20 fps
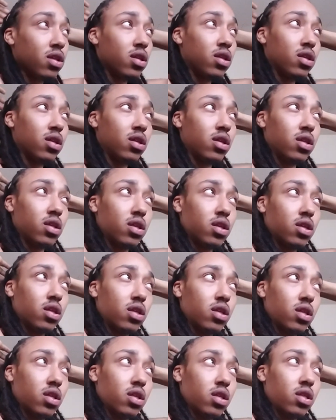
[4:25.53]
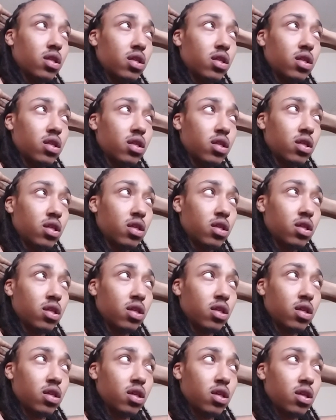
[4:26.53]

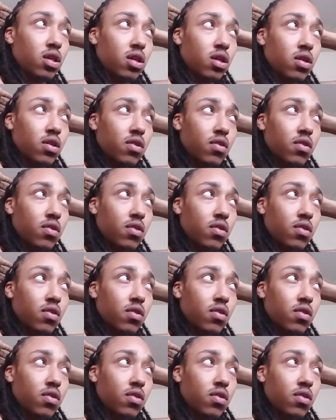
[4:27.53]
(no one is talking)